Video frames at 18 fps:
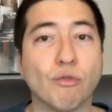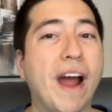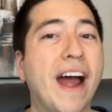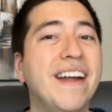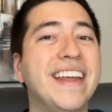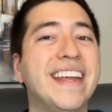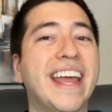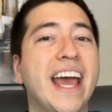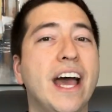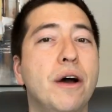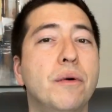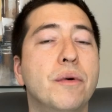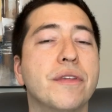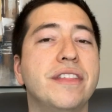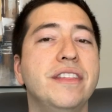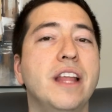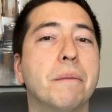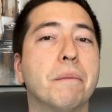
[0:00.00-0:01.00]
Rounding out
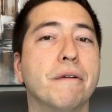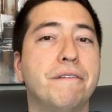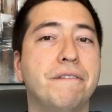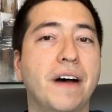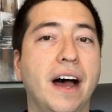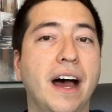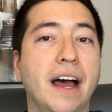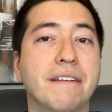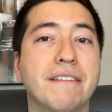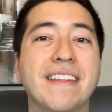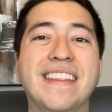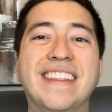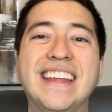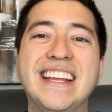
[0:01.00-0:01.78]
with number five,